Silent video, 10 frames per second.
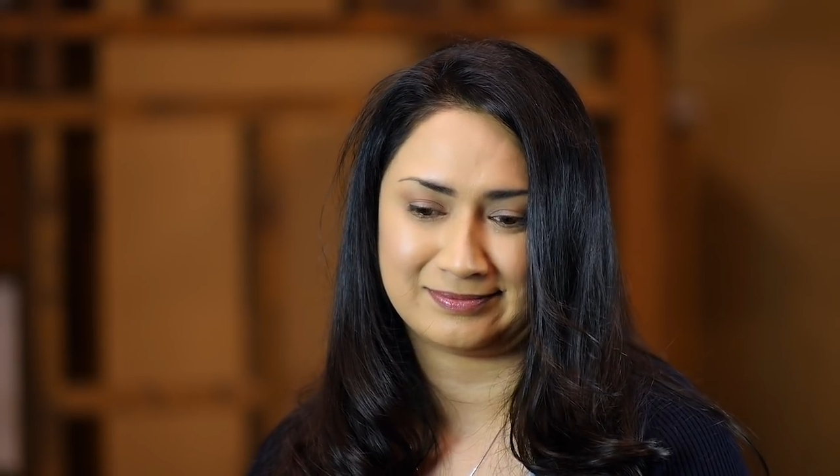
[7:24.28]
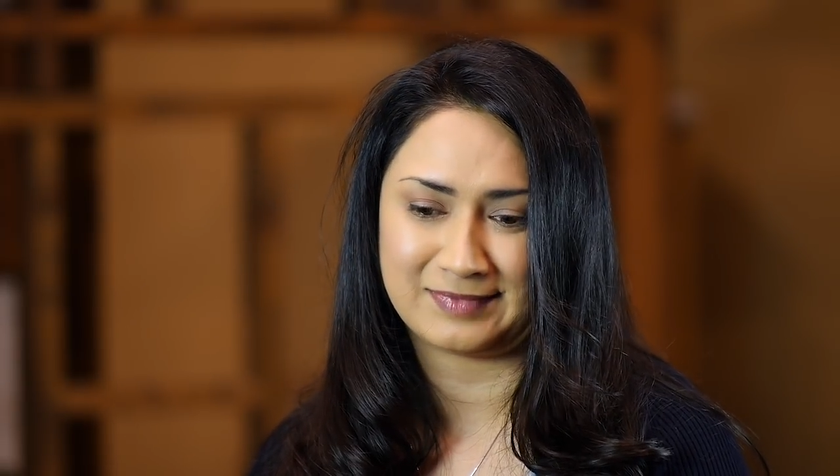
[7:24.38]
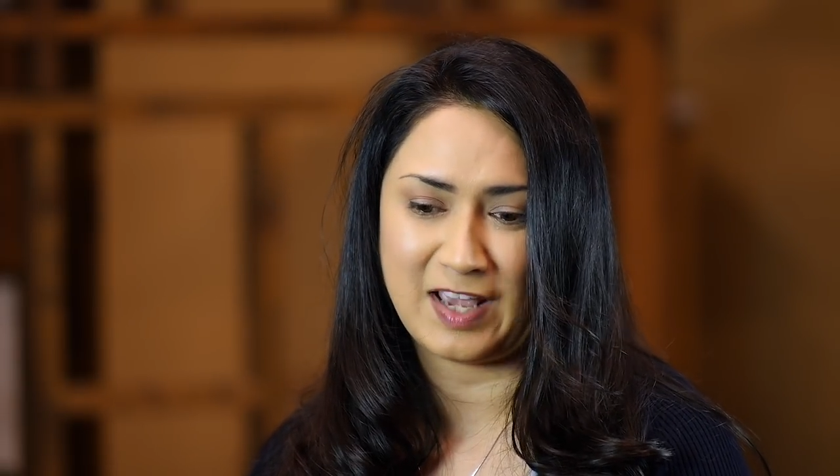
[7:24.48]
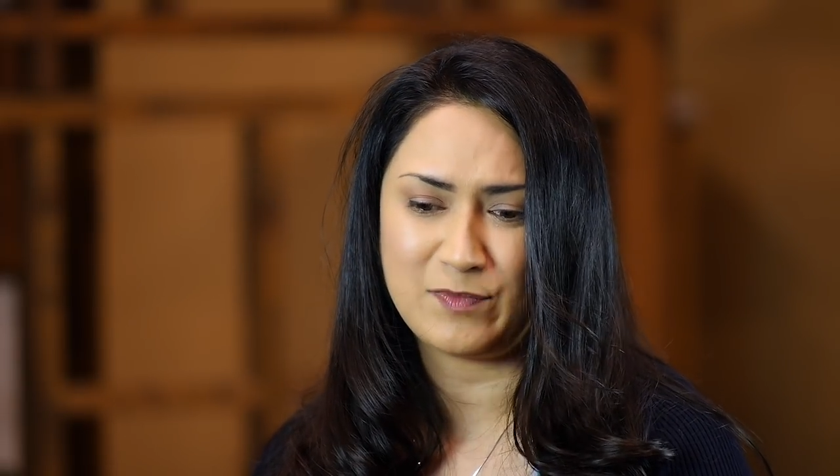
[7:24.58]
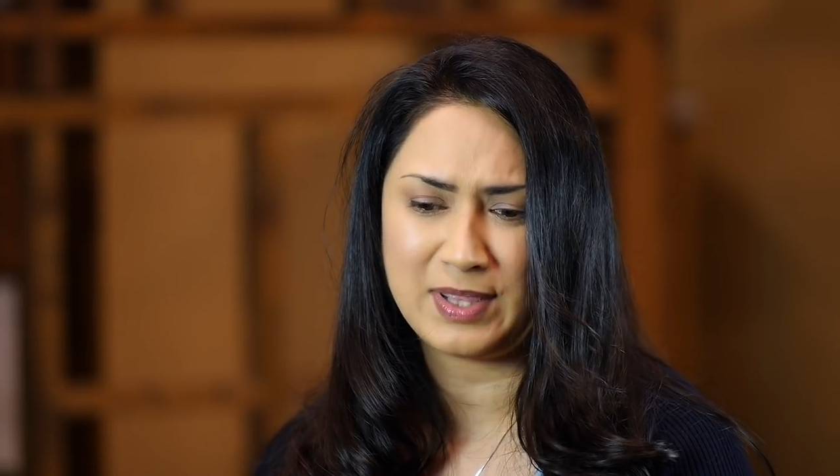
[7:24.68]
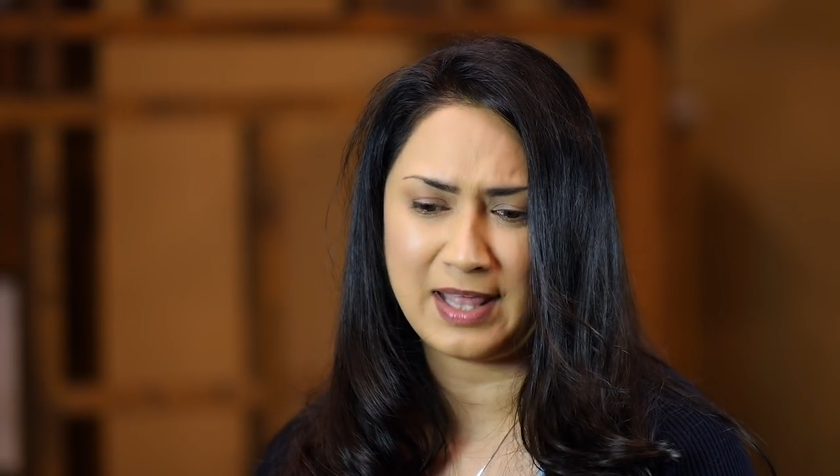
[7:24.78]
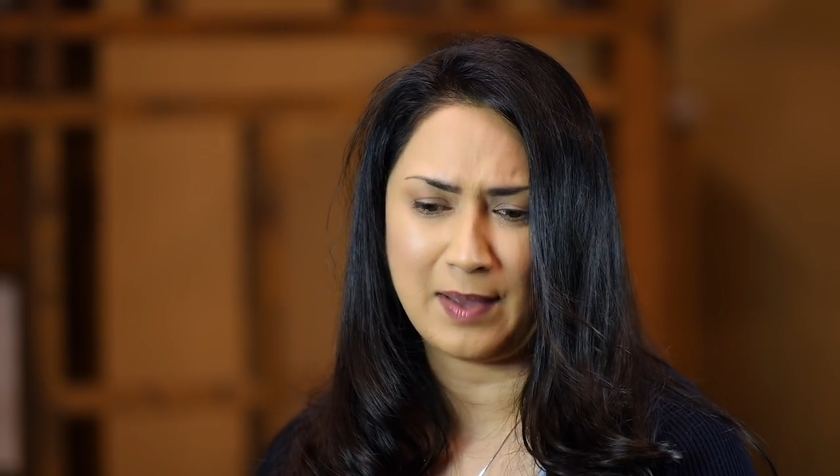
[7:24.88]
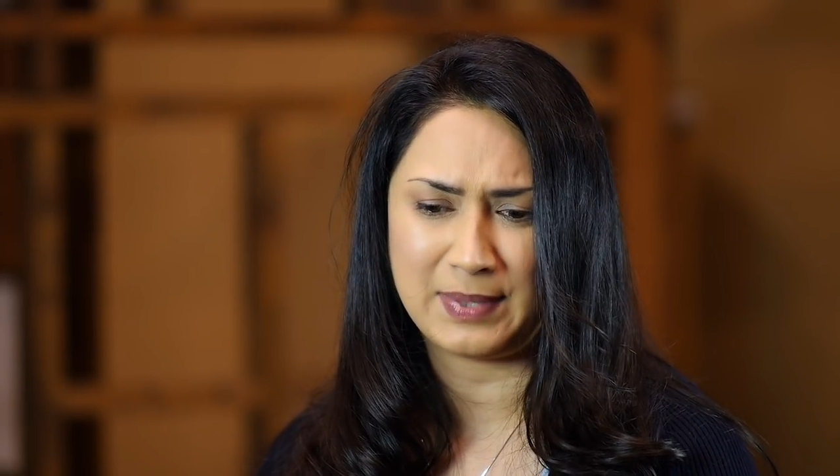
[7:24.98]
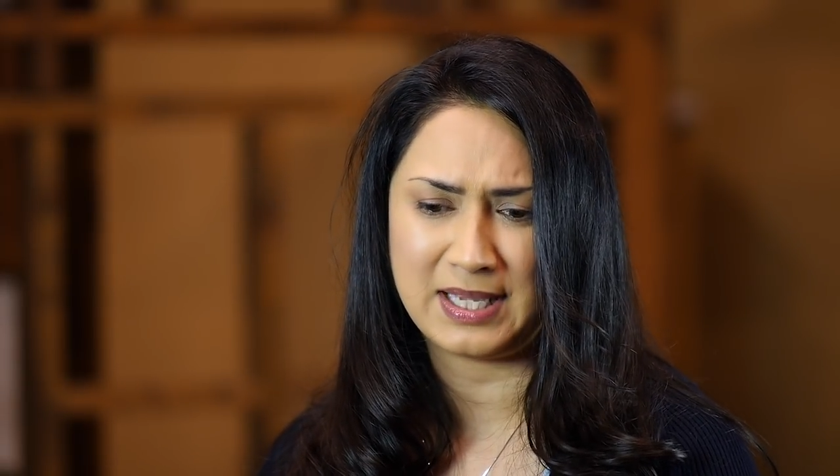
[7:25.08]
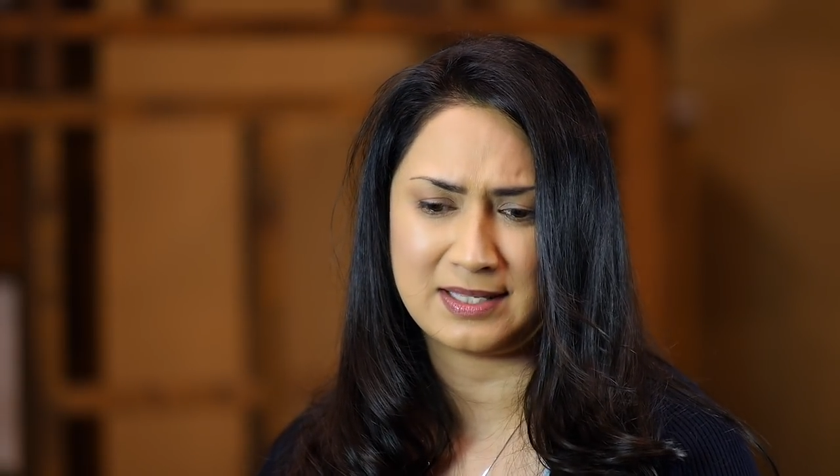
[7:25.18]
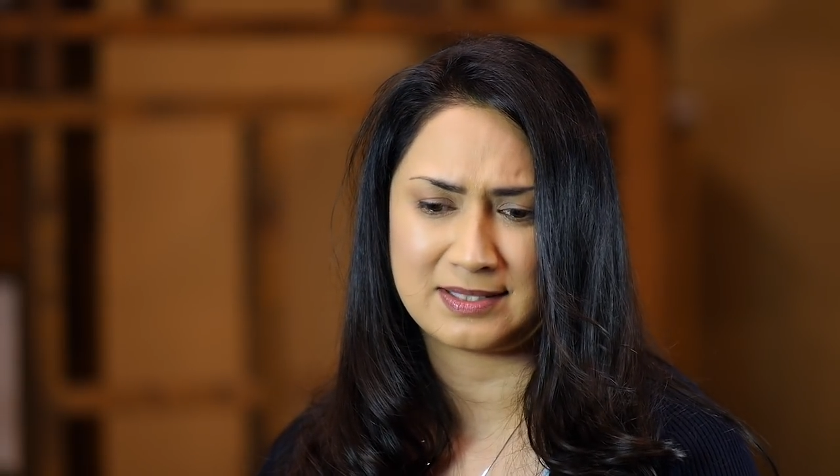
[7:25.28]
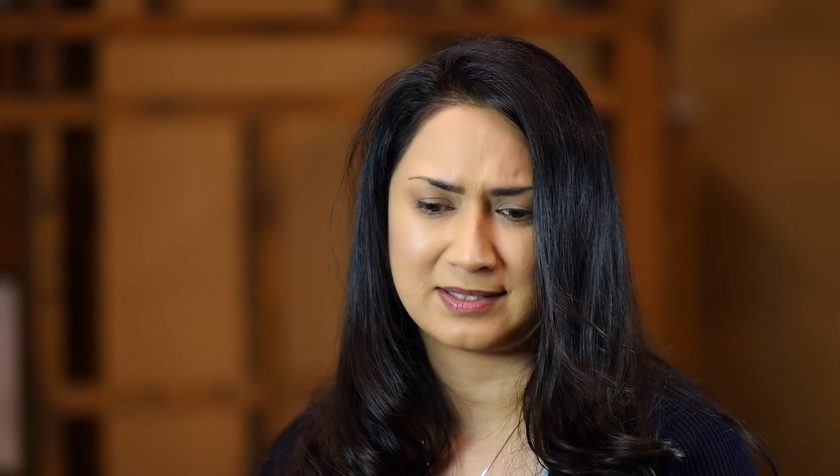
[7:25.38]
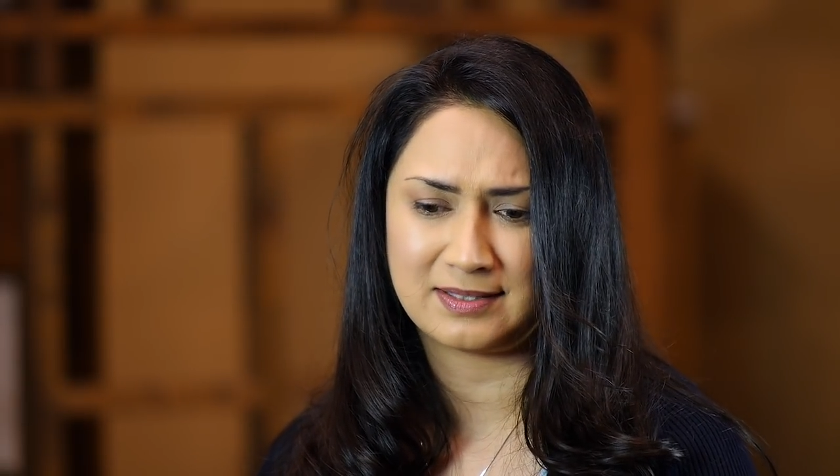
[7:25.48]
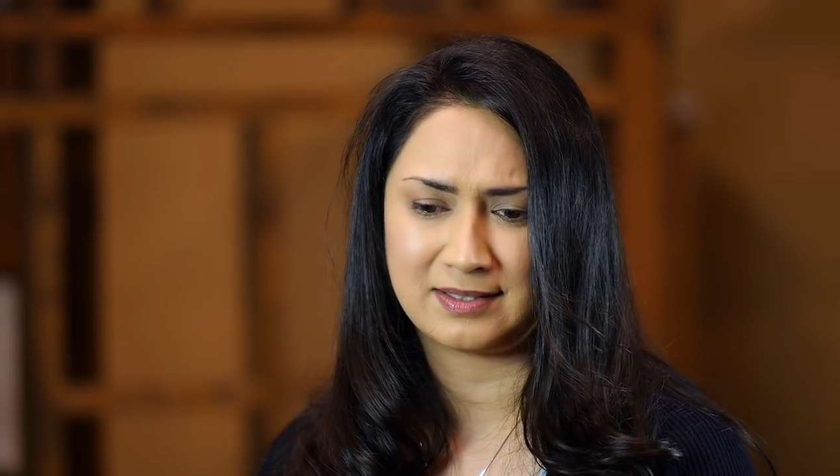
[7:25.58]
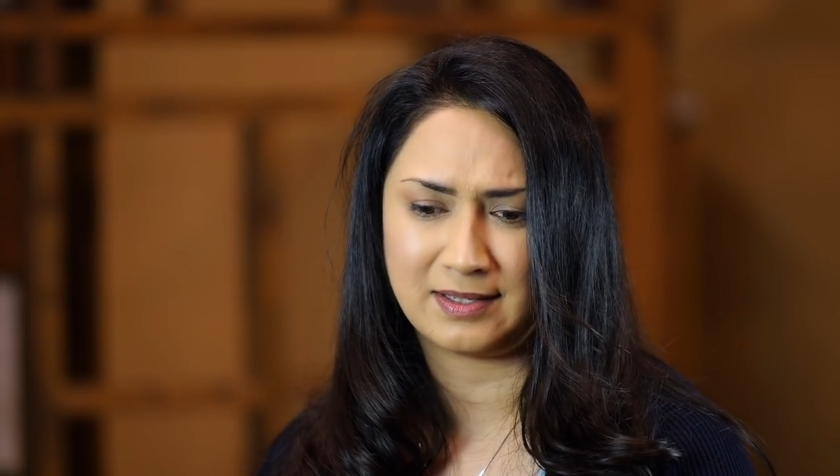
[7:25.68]
Give me that
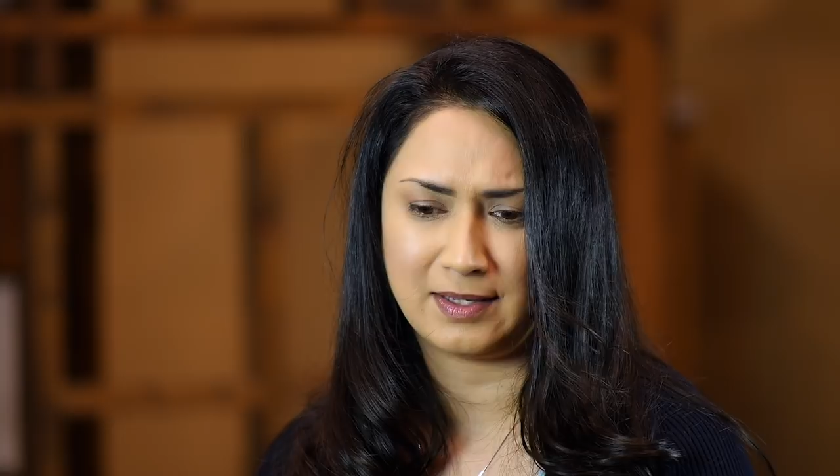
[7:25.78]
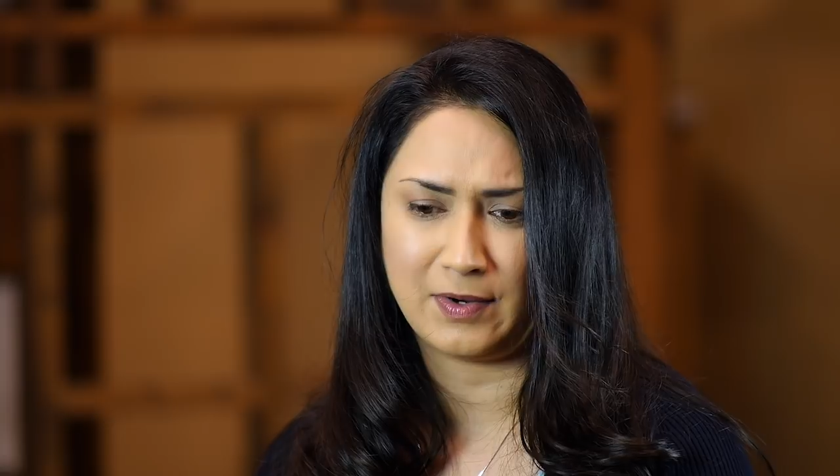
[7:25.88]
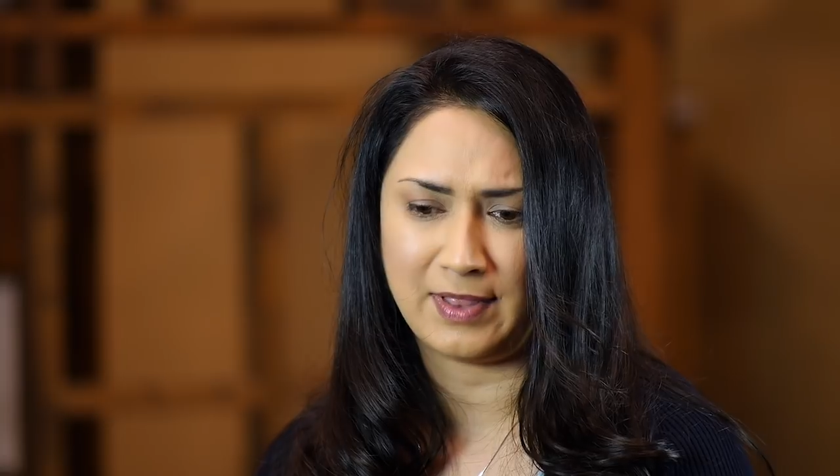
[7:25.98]
peace, you know,